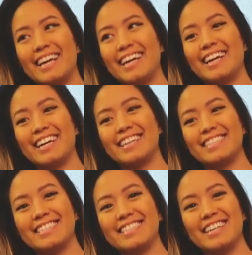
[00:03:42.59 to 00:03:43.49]

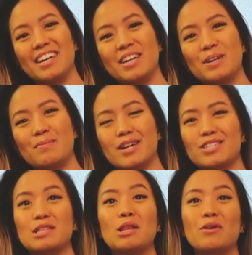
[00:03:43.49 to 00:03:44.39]
and um, I
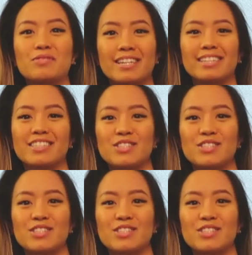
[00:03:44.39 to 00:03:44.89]
just loved it